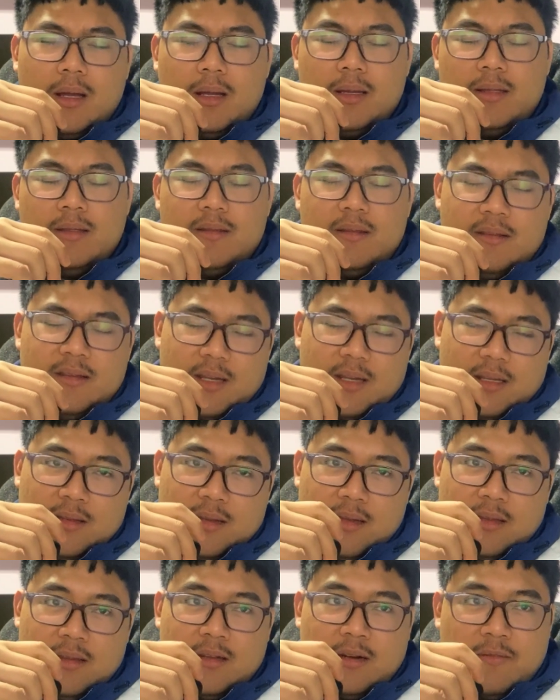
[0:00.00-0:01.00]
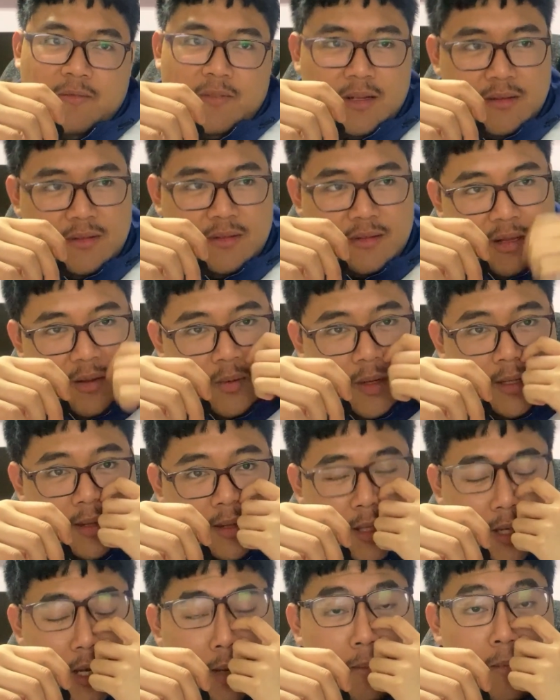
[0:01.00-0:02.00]
injected intravenously one
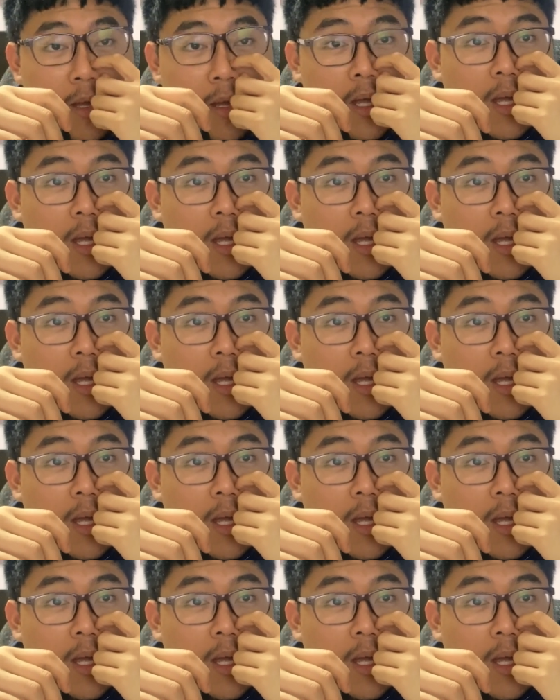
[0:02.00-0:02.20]
time.